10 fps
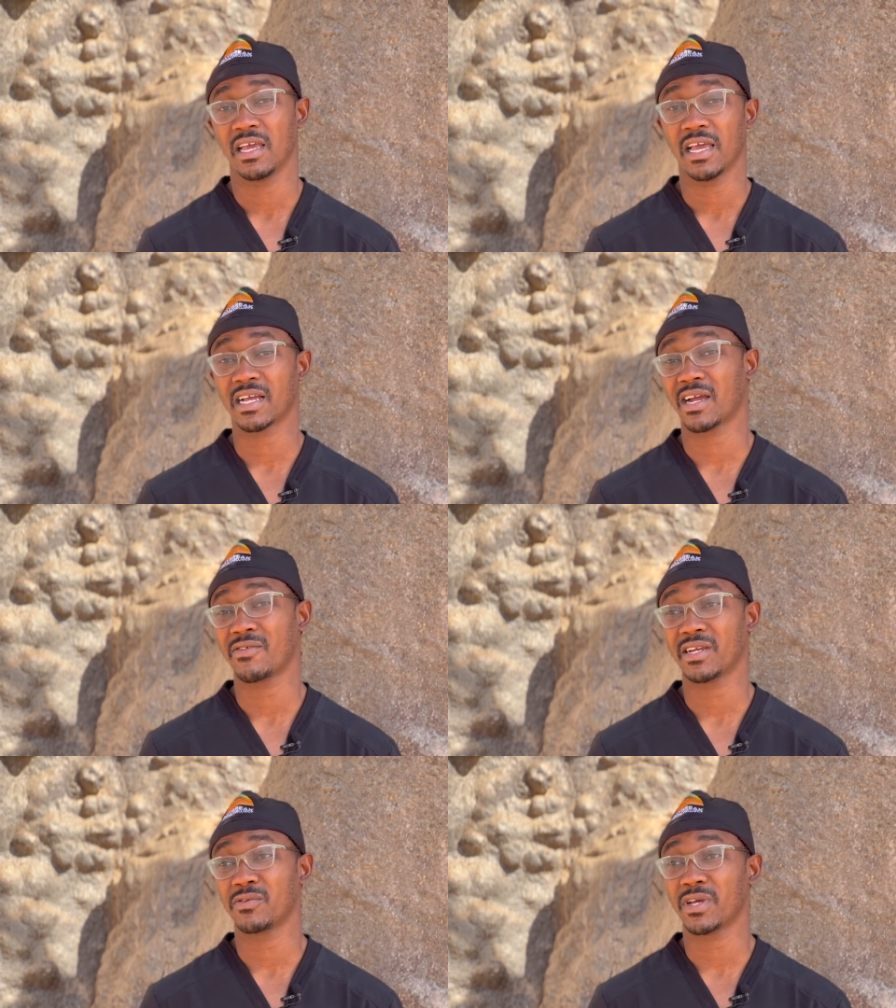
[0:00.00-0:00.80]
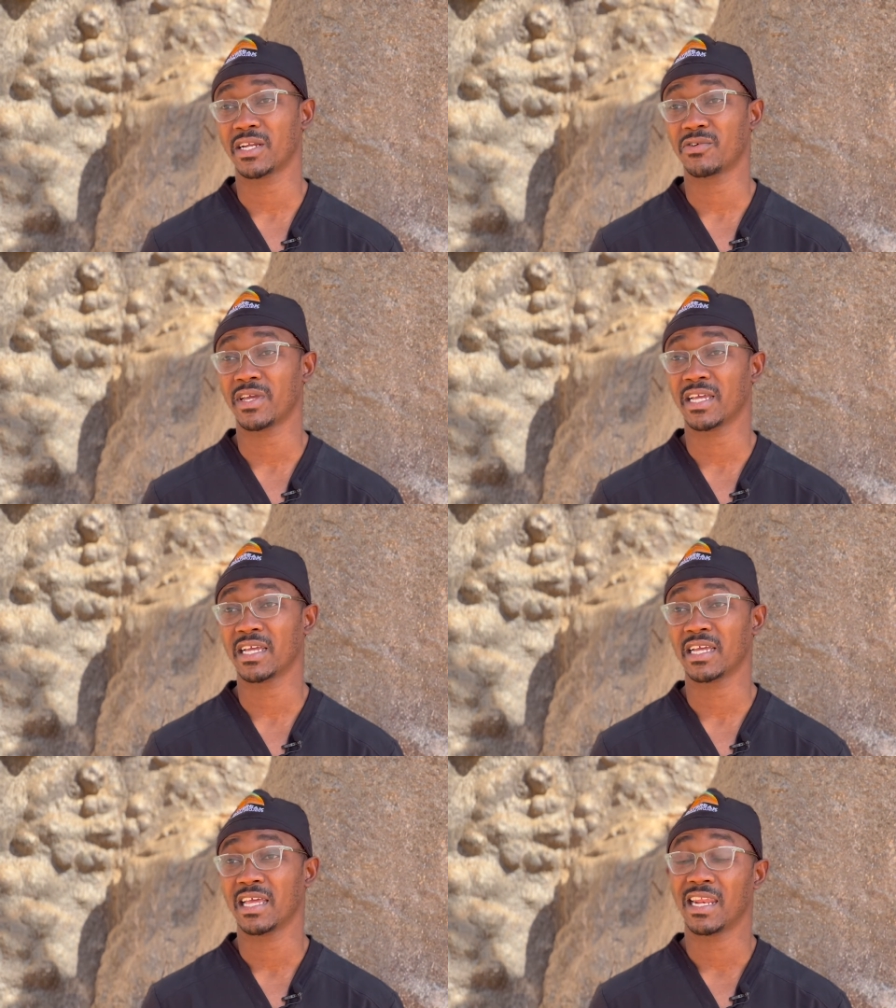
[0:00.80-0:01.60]
And currently we are doing
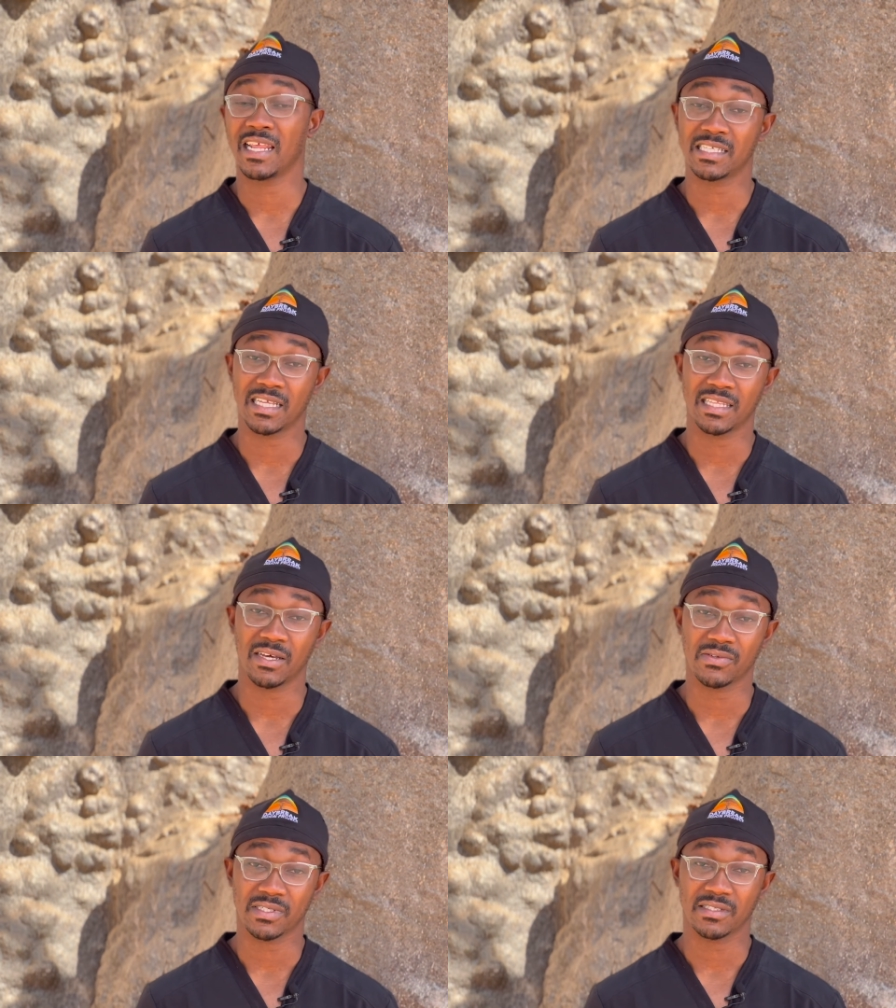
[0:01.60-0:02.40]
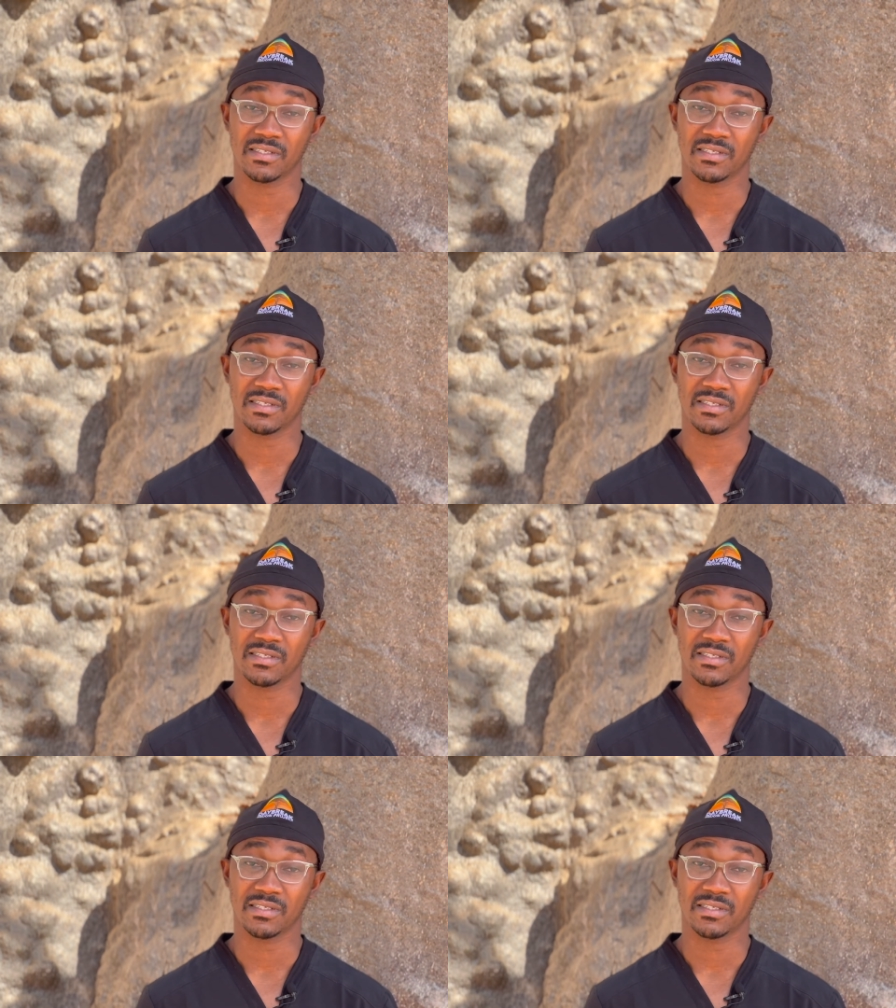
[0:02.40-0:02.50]
less than 1,000.